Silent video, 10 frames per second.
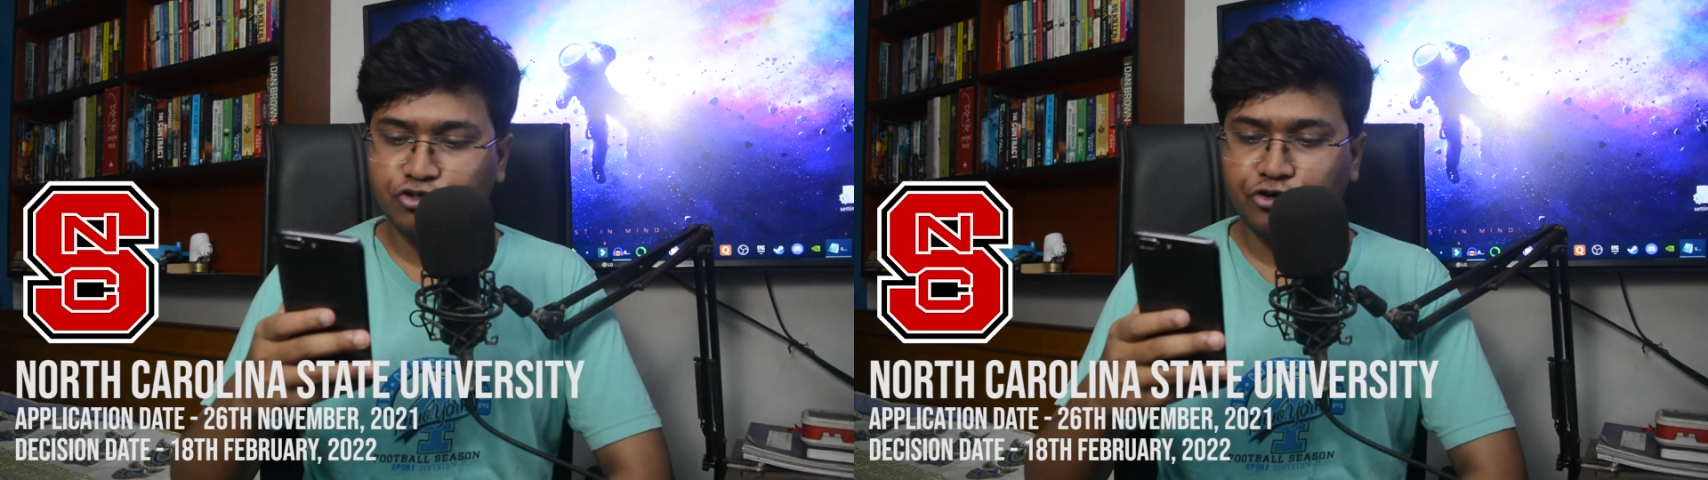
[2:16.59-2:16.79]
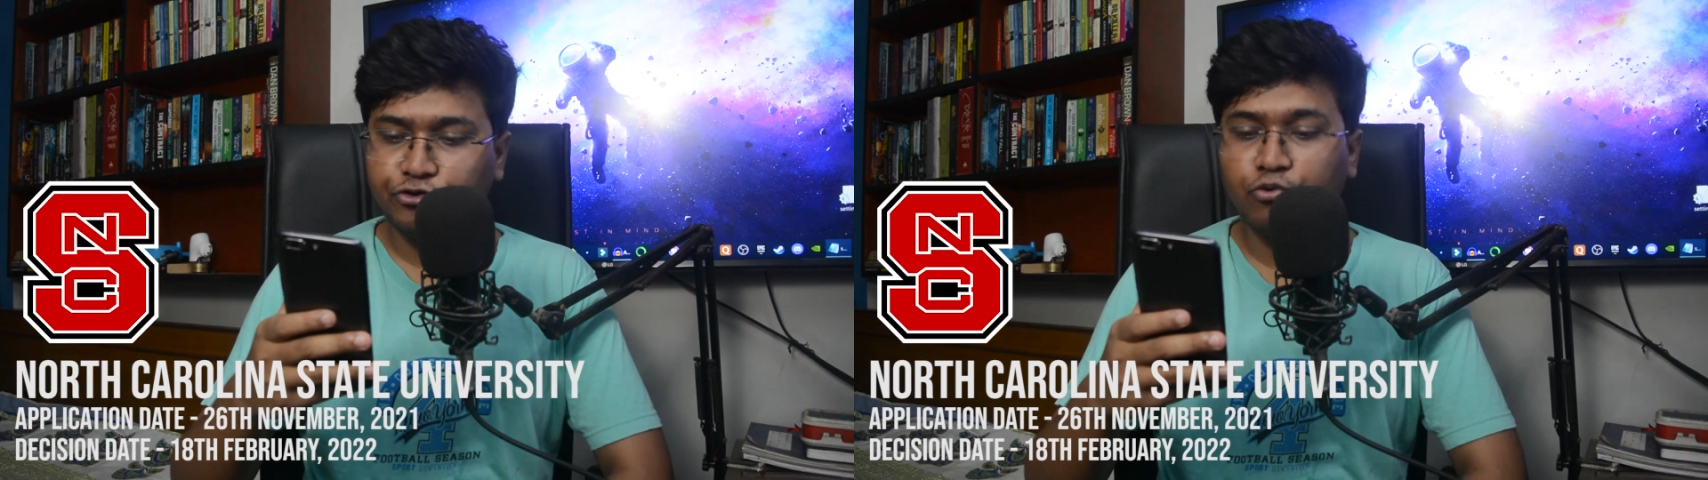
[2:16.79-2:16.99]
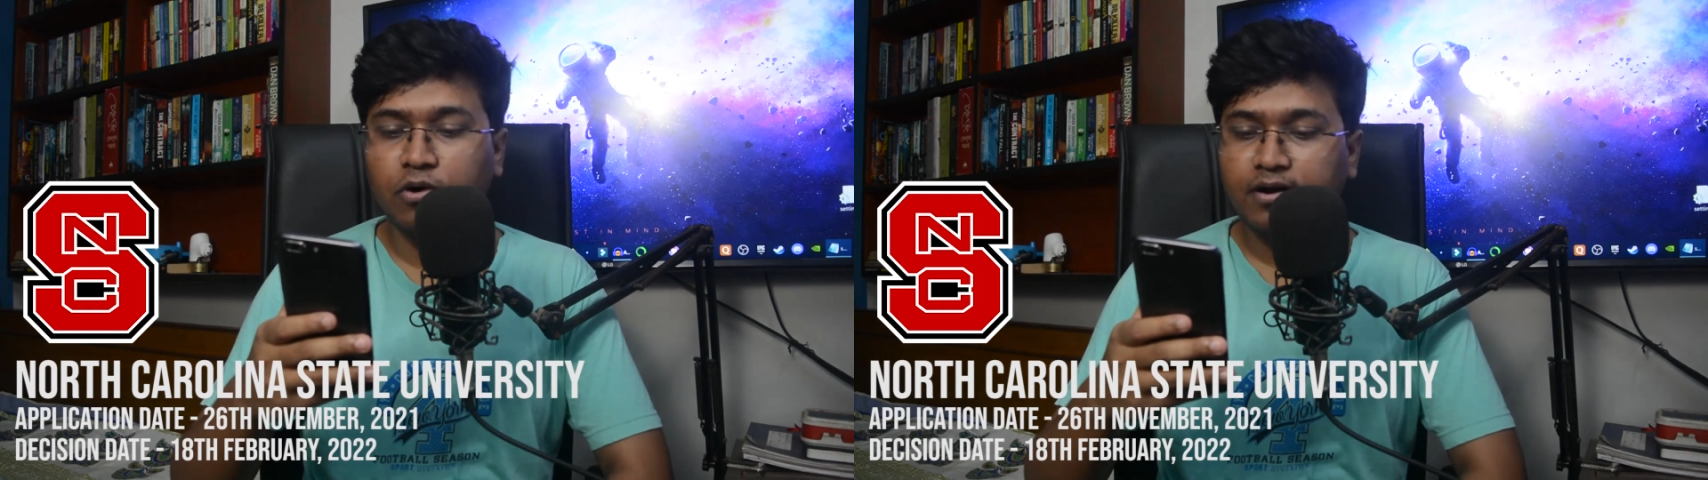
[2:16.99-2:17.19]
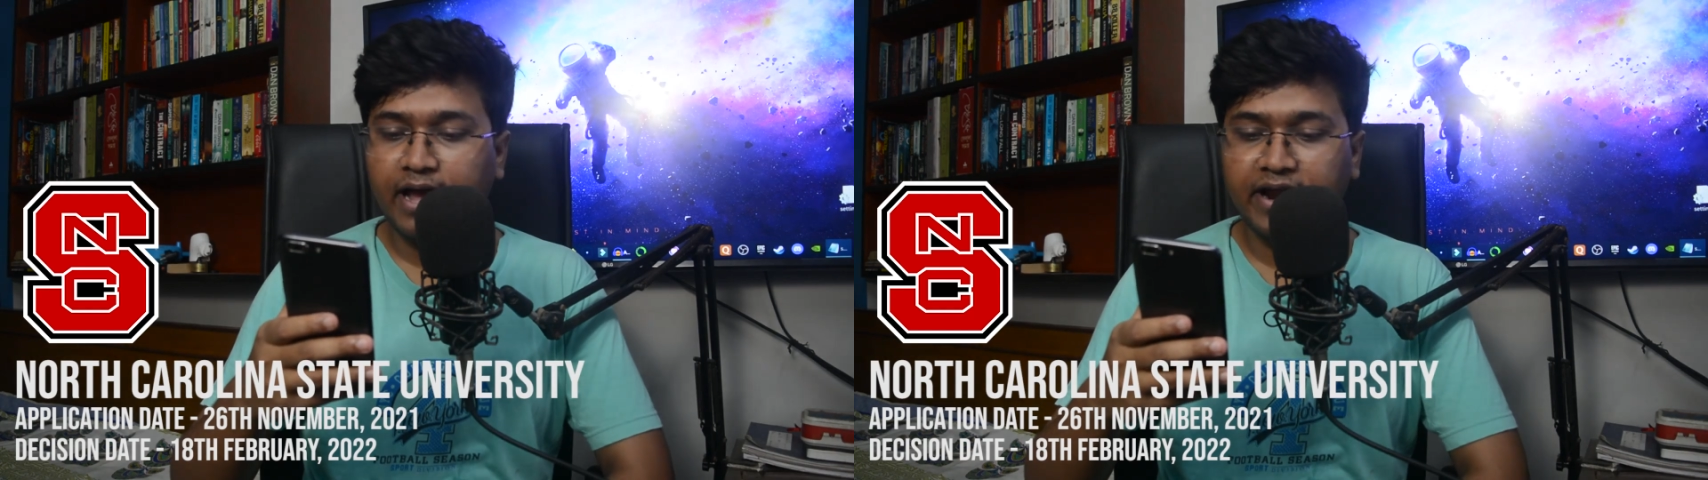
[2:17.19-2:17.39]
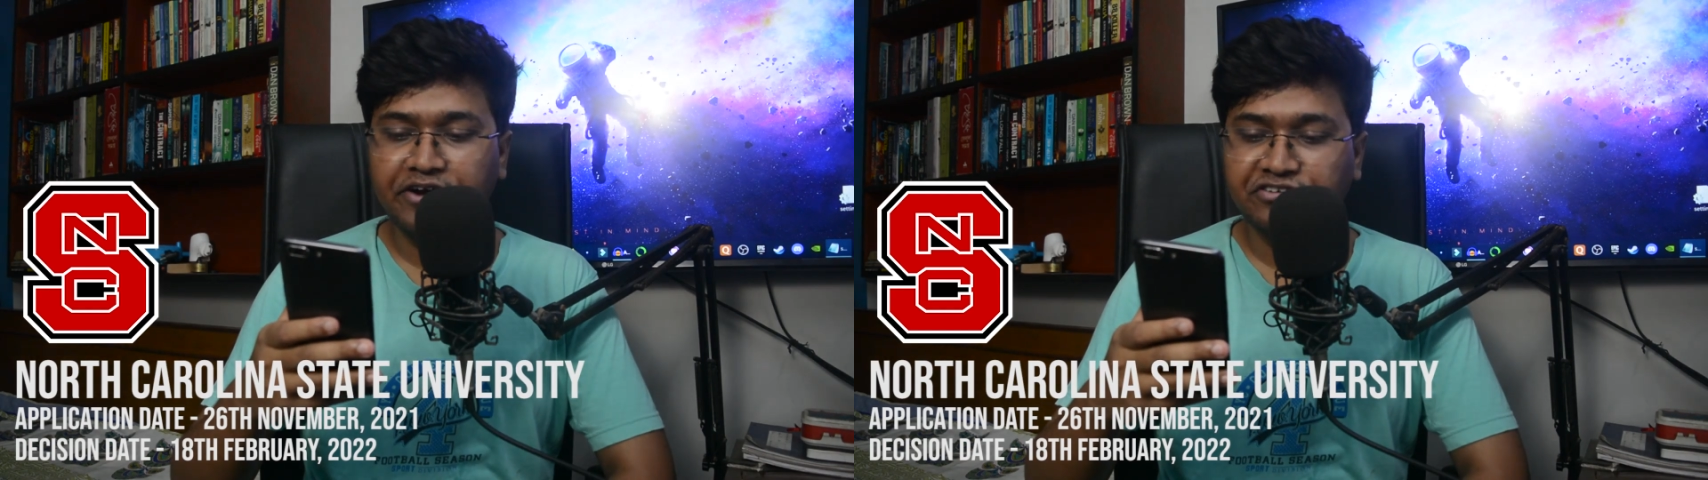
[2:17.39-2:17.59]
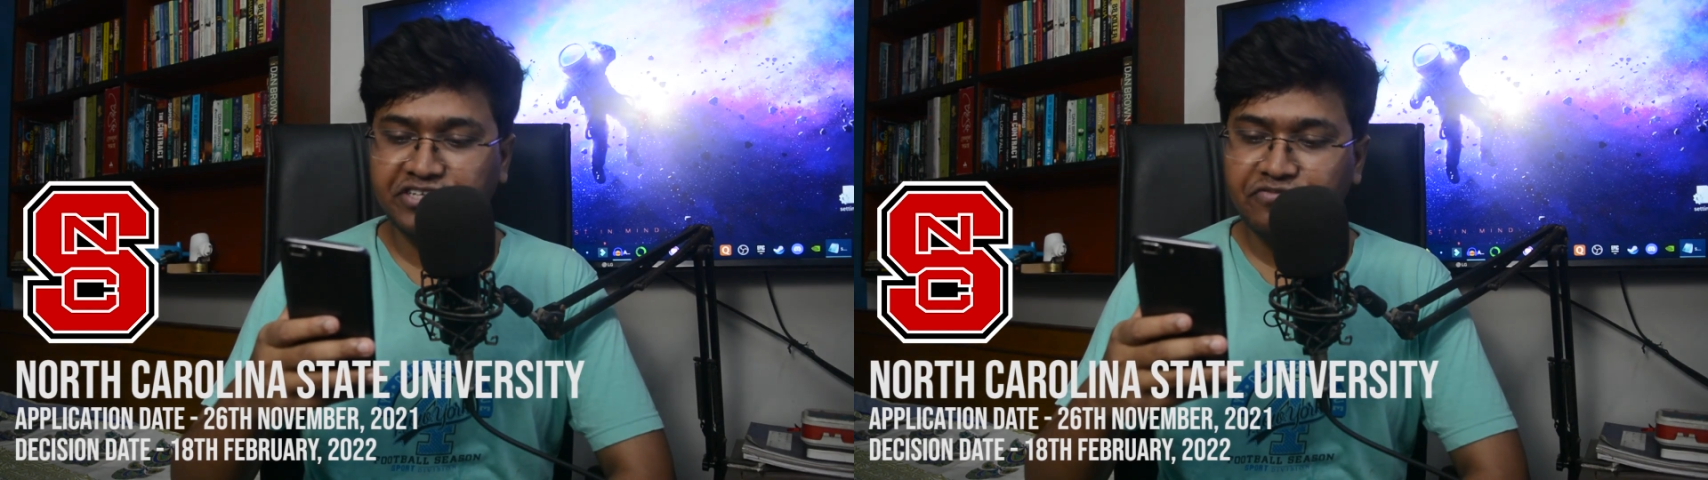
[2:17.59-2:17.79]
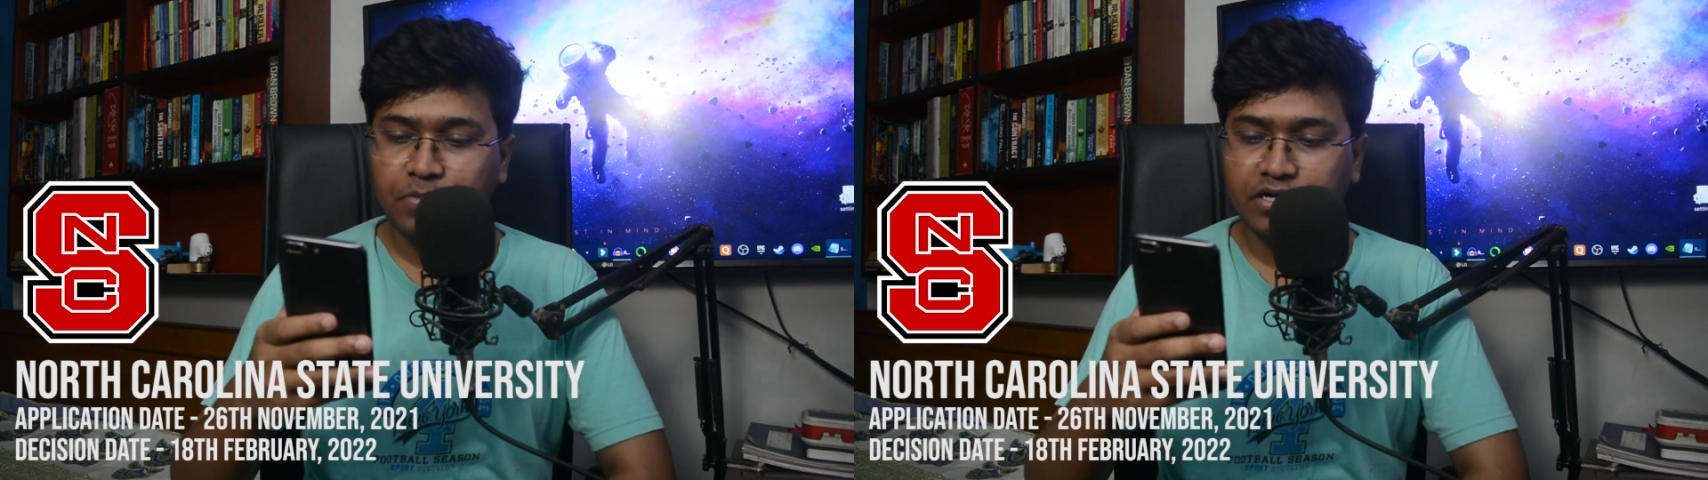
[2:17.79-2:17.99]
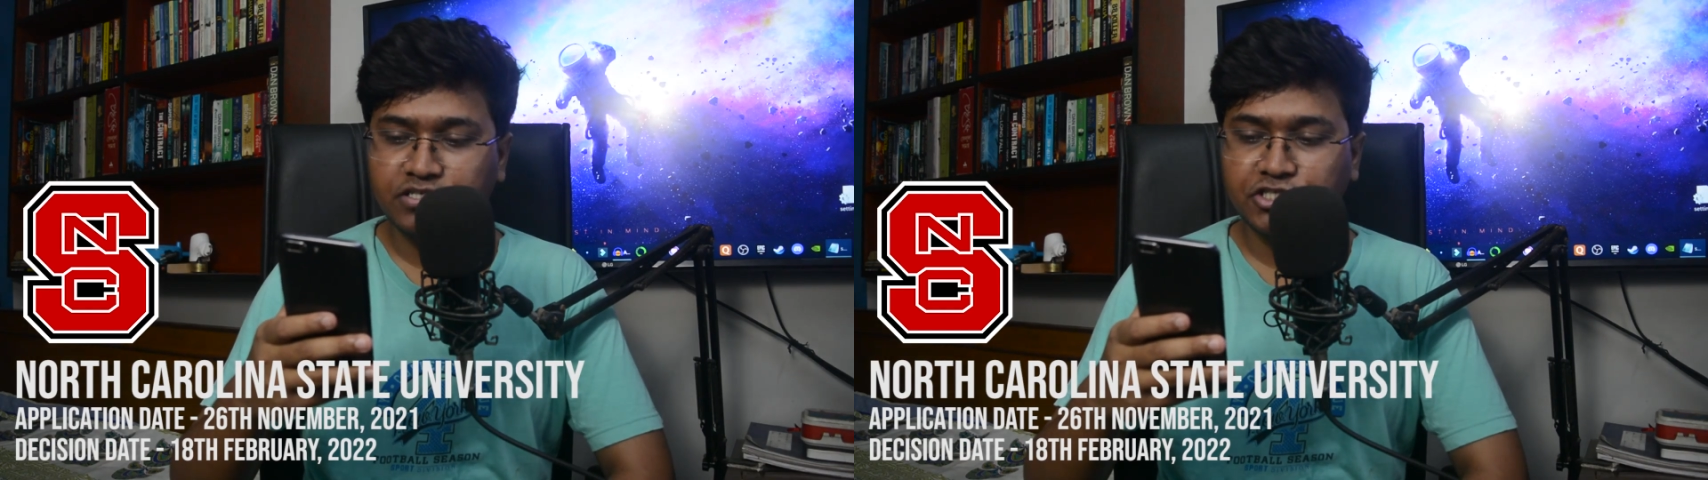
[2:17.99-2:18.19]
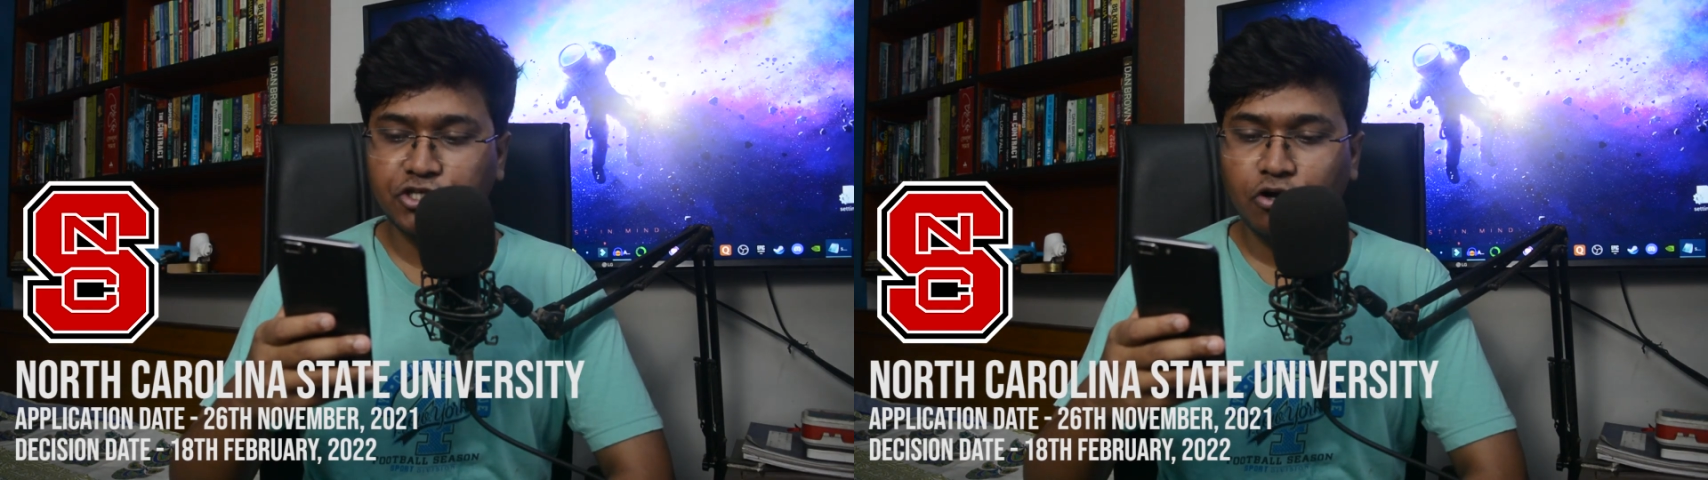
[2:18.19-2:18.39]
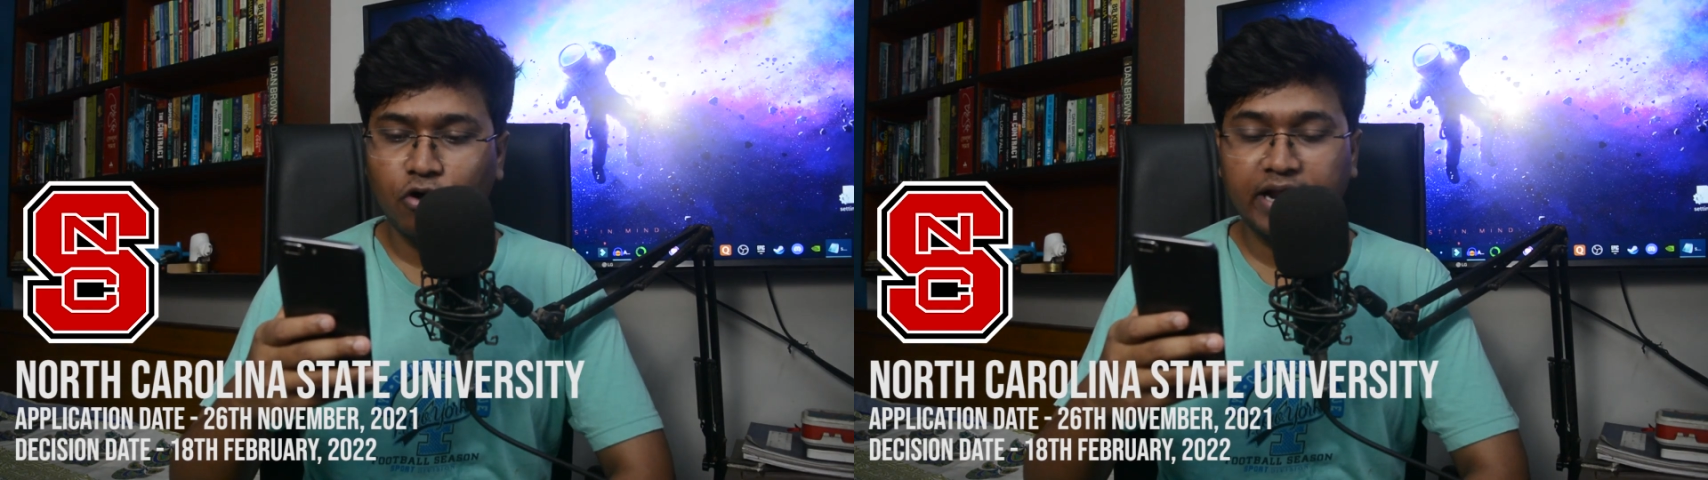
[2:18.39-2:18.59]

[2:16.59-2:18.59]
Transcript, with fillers: 2021 and I received my decision